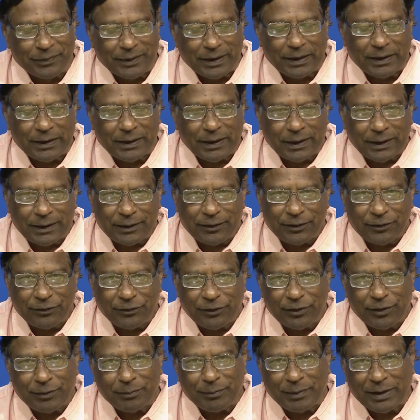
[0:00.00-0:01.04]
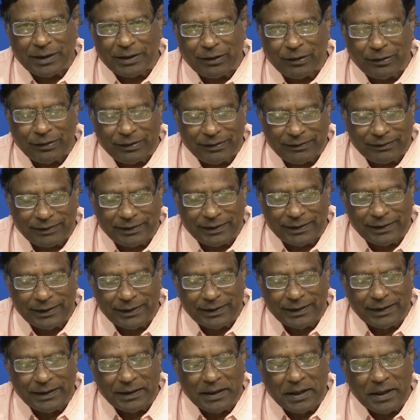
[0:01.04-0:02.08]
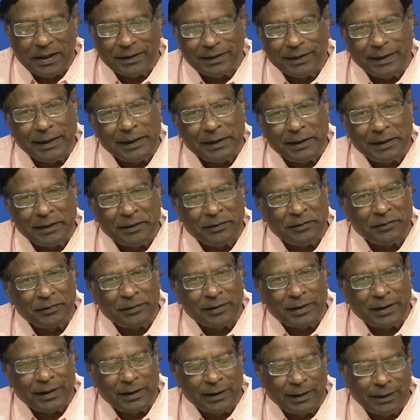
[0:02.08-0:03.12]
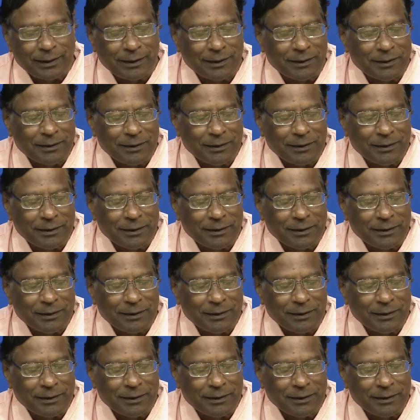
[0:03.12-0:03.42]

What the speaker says: In the Christian mythology, there is a